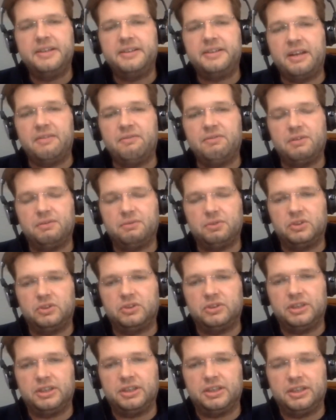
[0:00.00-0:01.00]
then we would
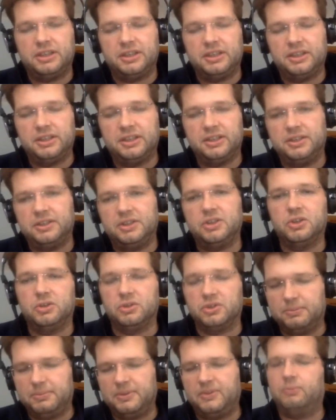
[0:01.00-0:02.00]

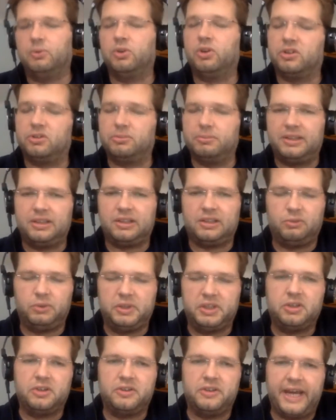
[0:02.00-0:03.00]
Debezlum will
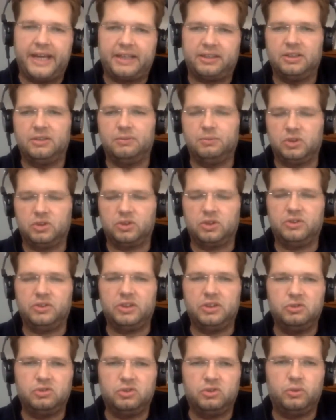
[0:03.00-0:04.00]
automatically reconnect and would
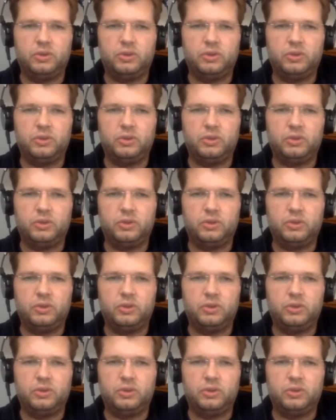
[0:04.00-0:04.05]
continue